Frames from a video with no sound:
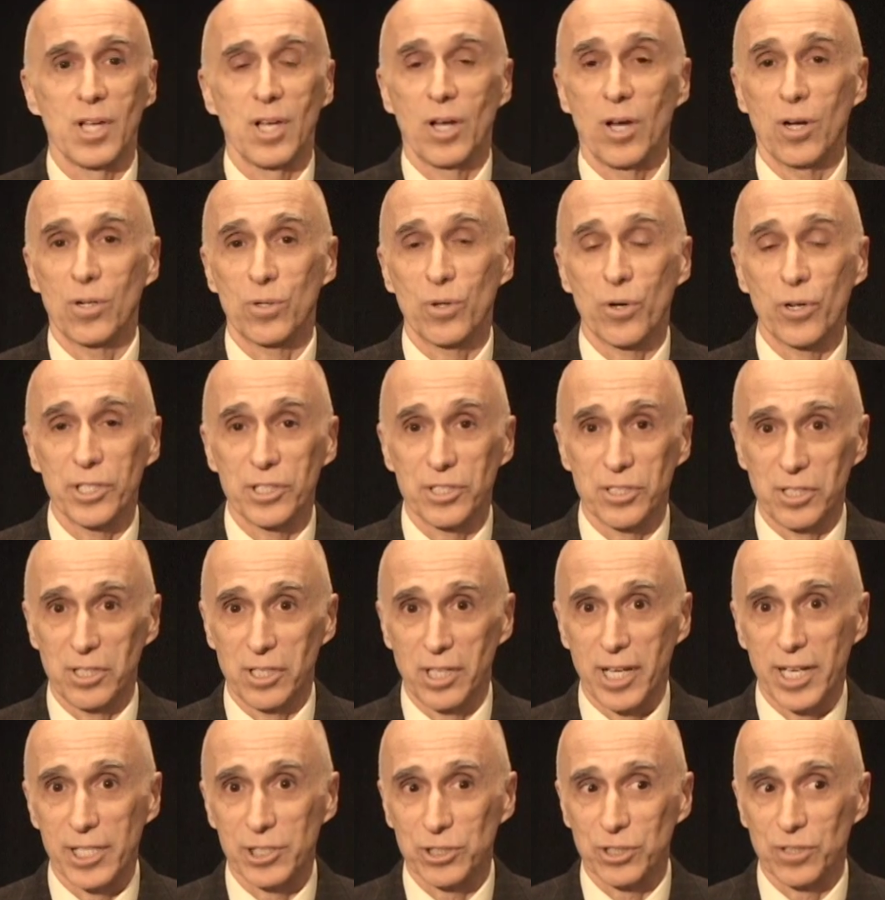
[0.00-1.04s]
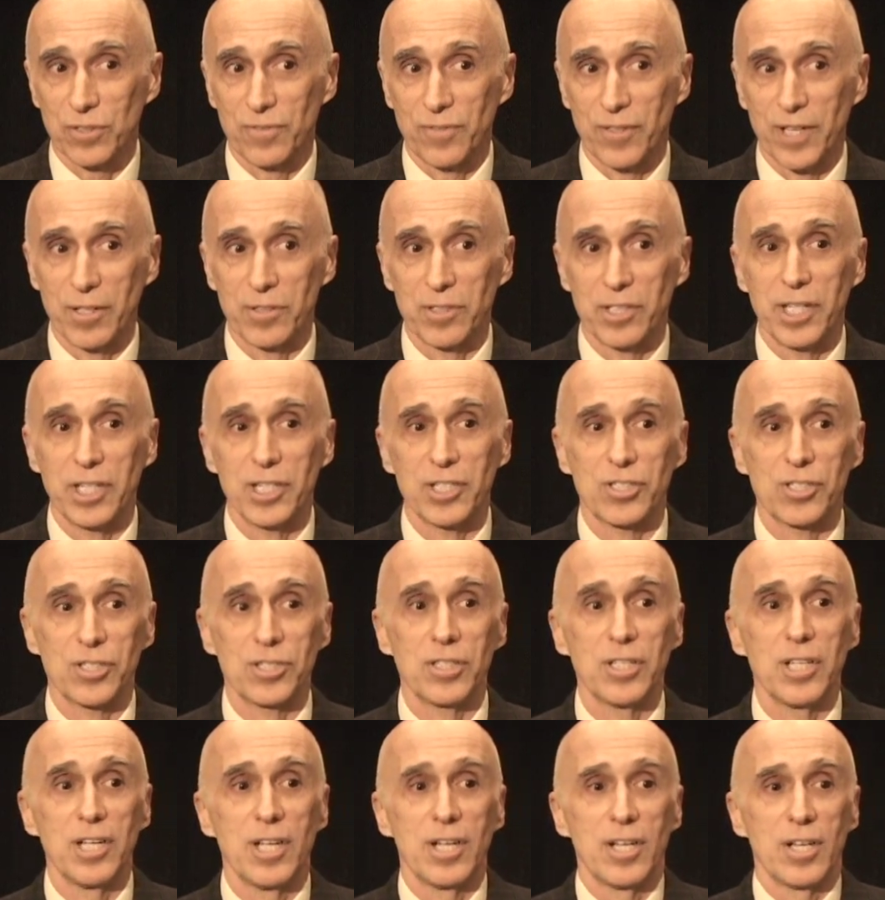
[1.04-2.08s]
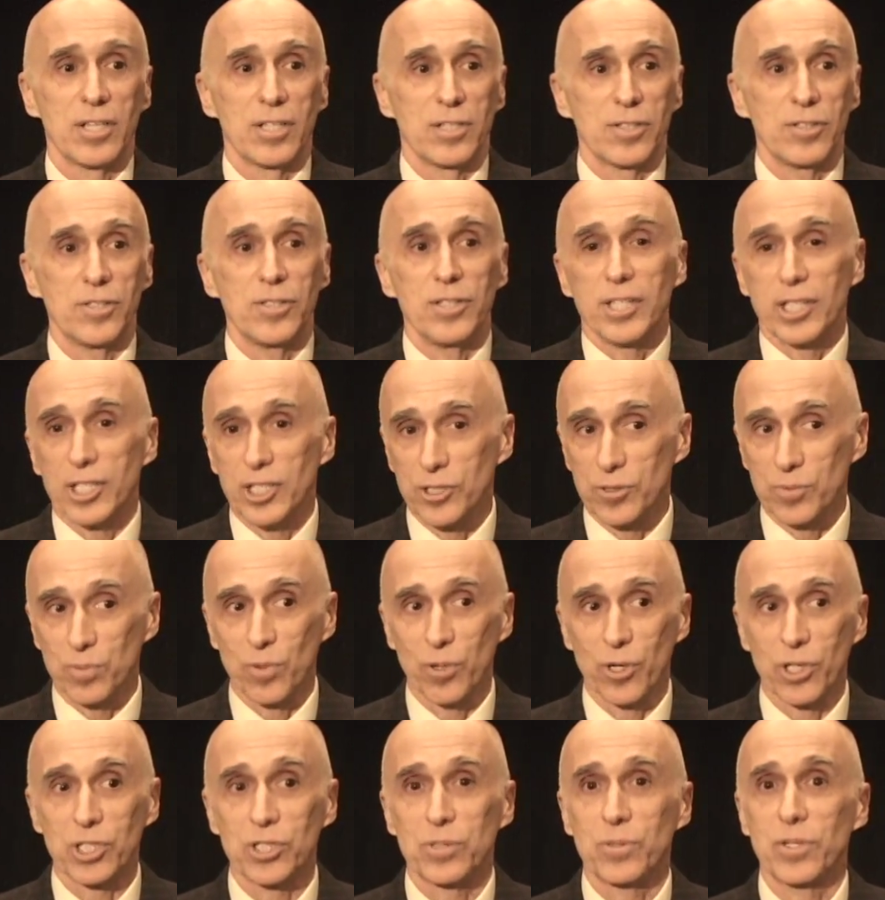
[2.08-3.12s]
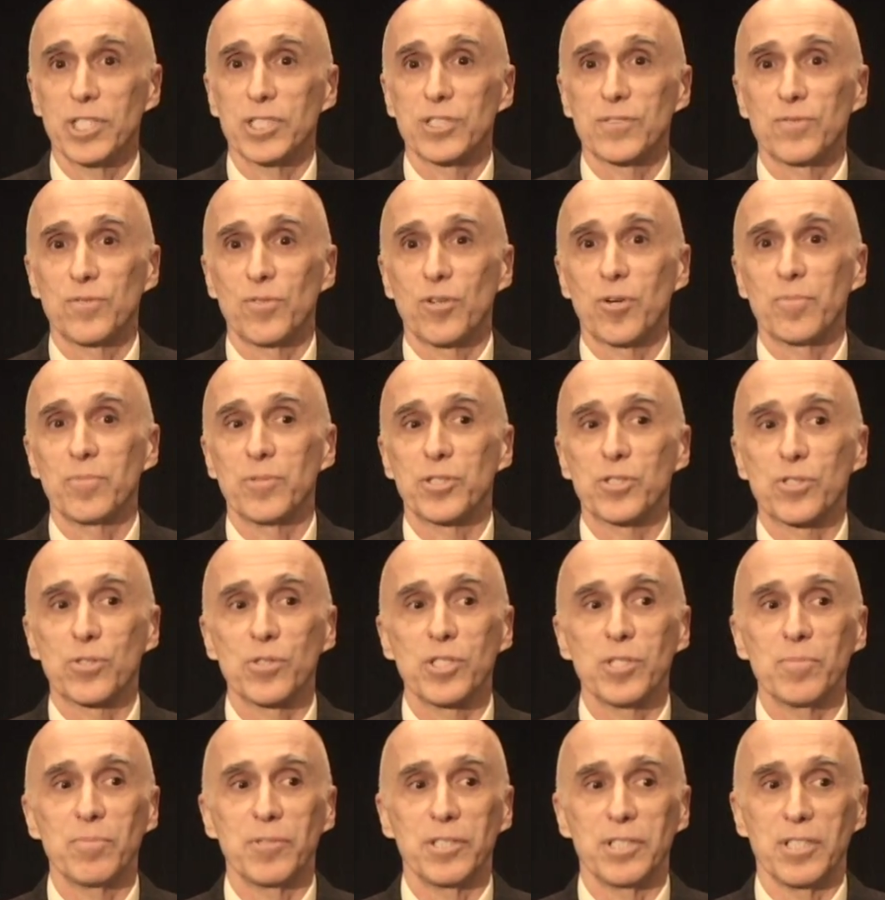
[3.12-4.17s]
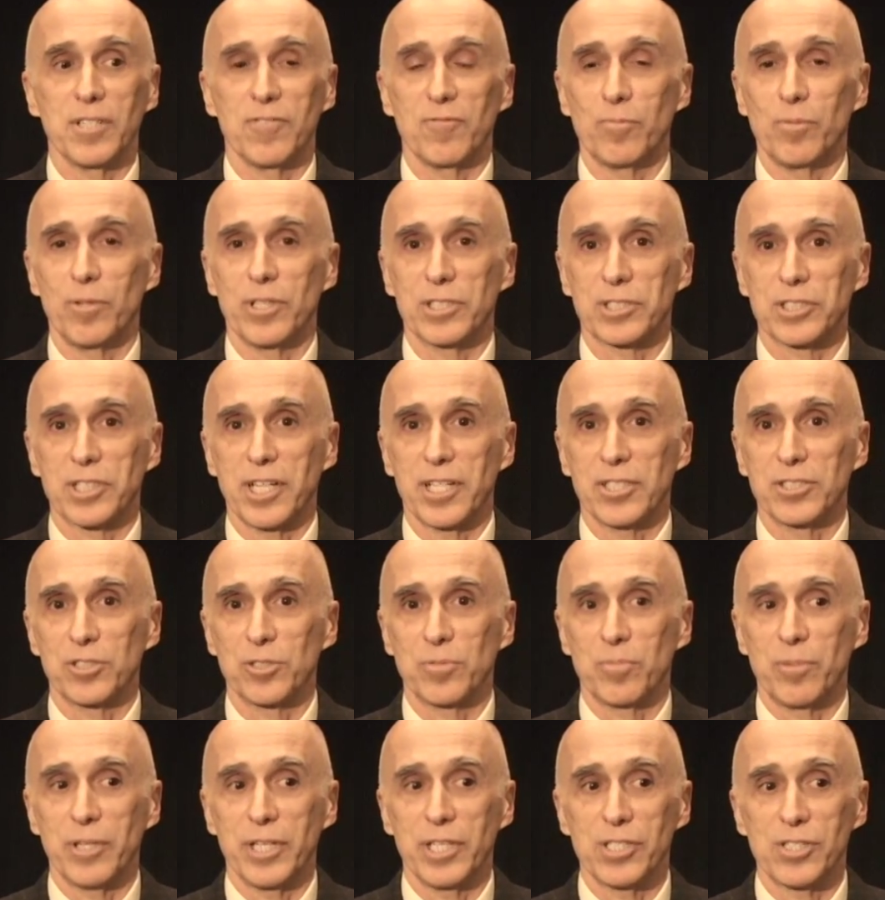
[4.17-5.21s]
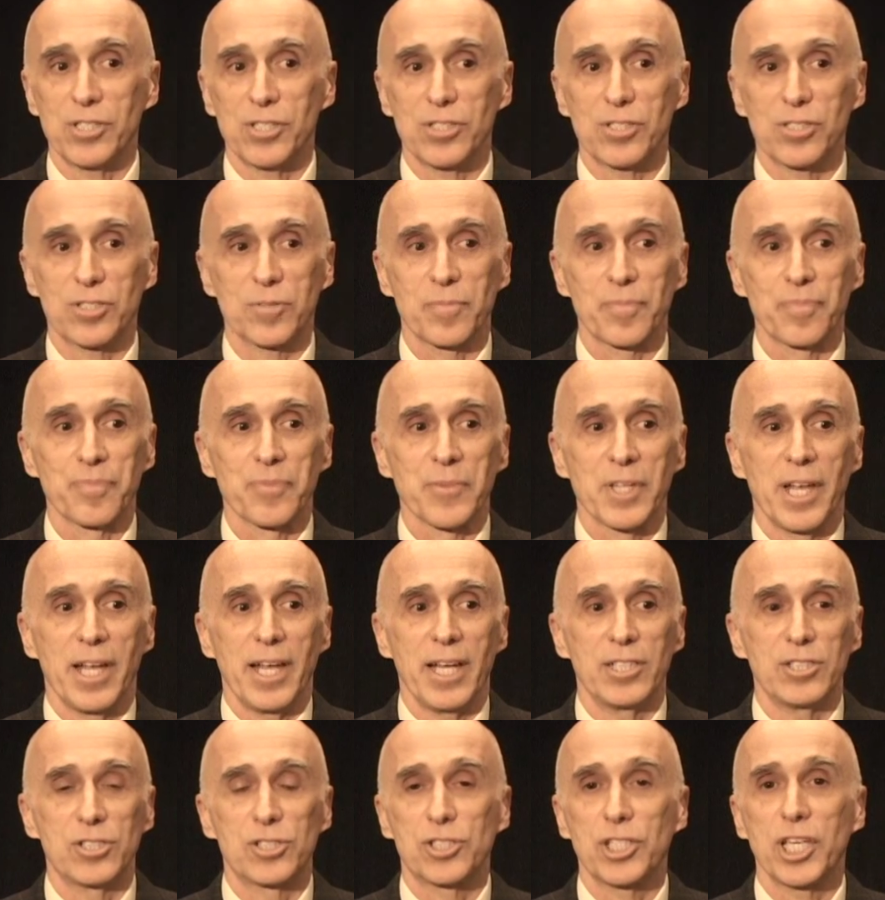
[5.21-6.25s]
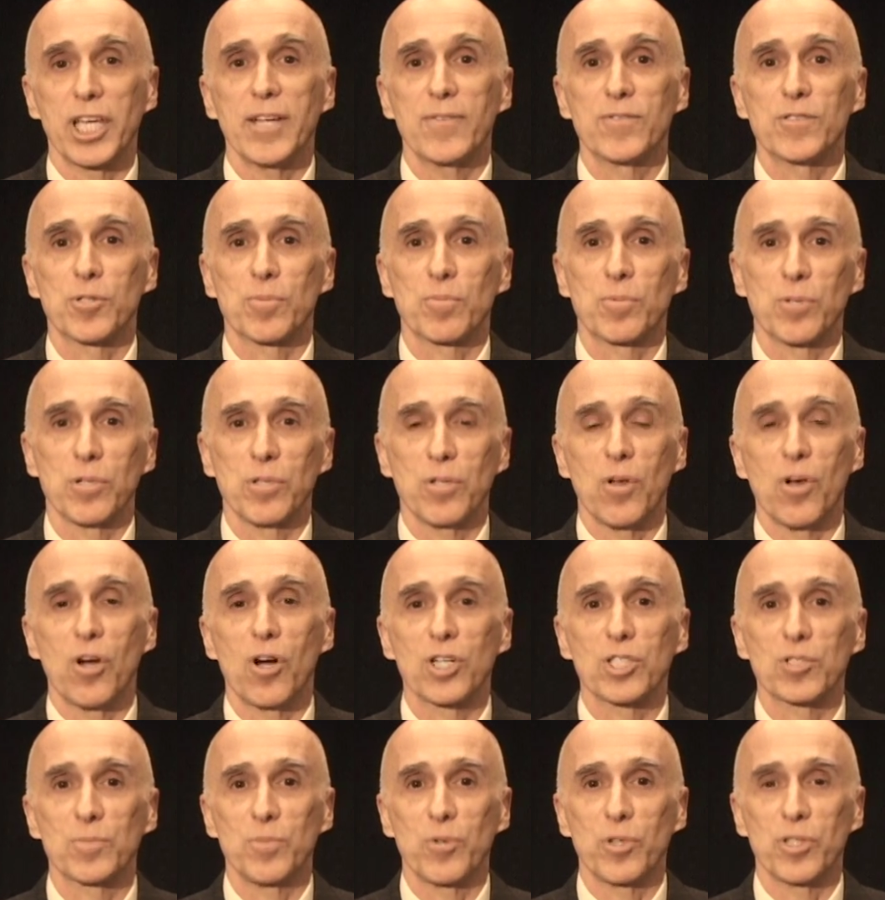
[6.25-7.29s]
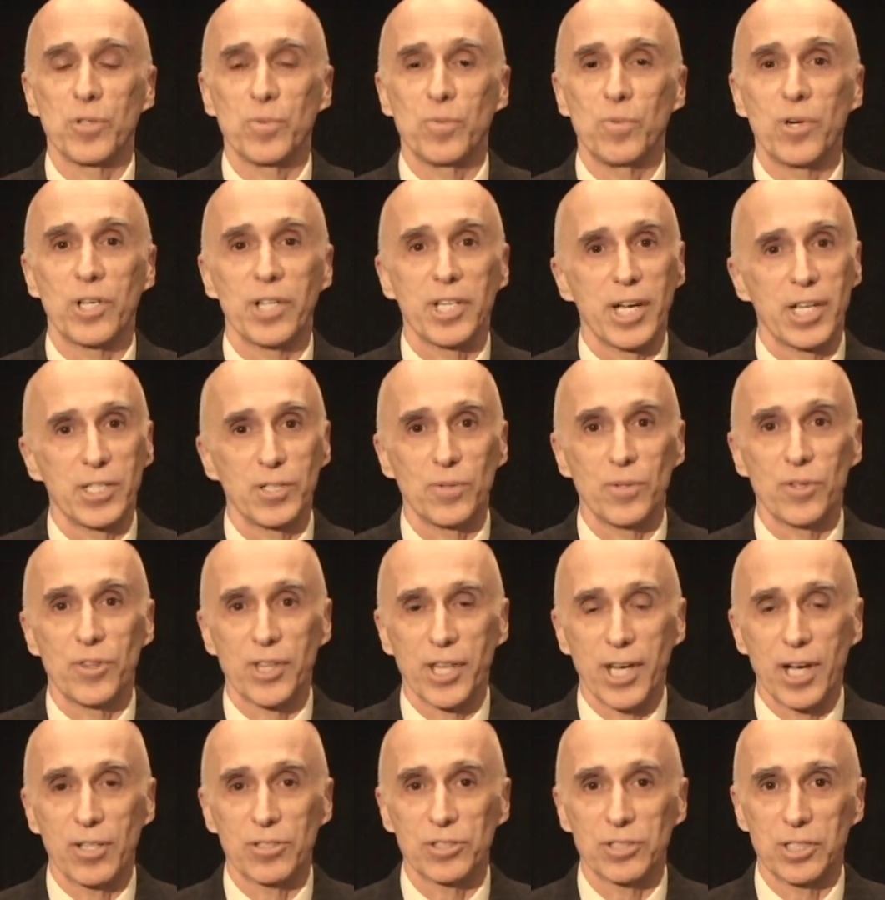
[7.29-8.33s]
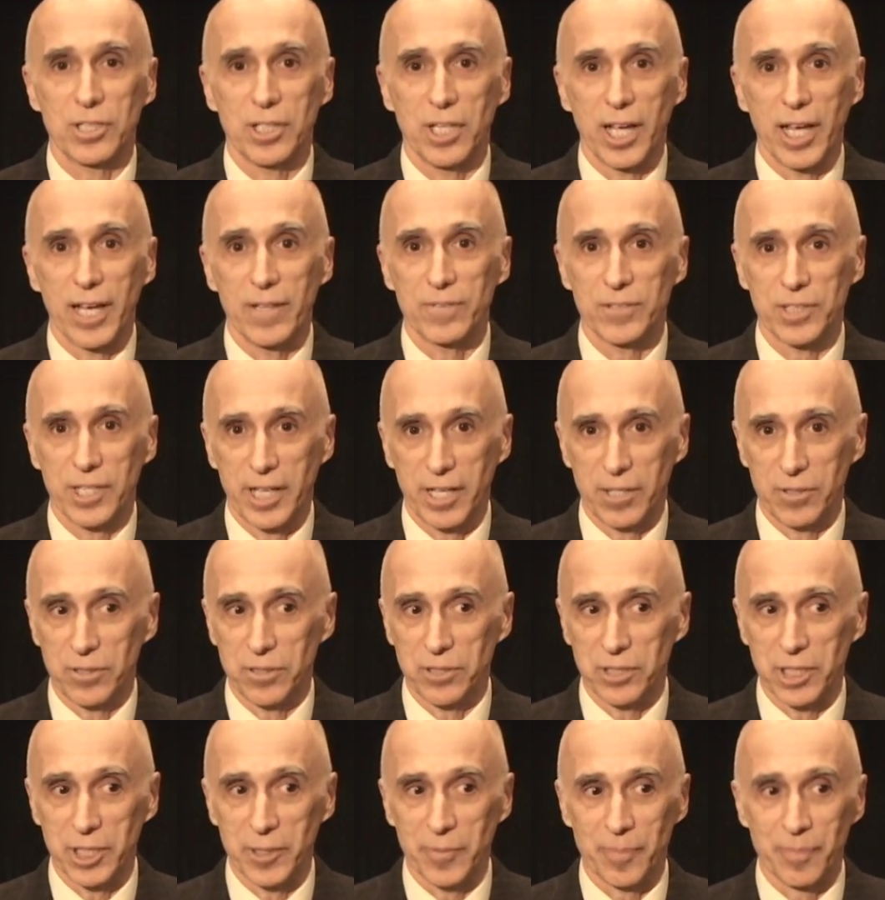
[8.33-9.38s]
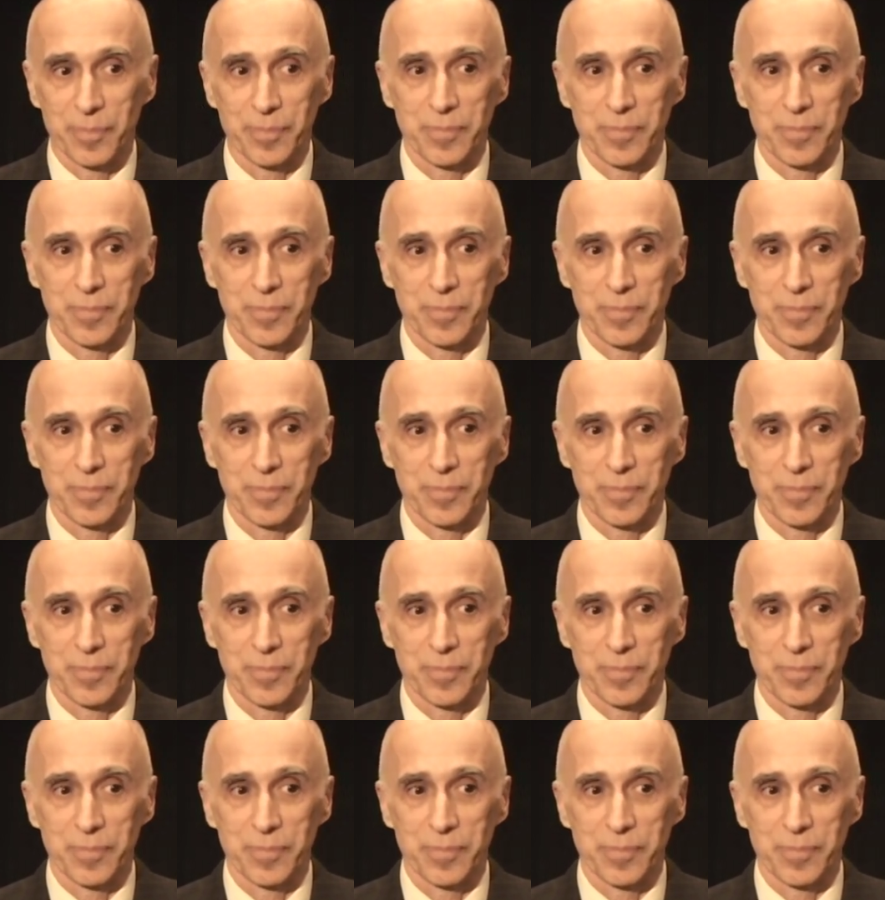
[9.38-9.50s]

According to the Lasker Foundation, his work transformed the treatment of breast cancer patients and saves or prolongs more than 100,000 lives annually.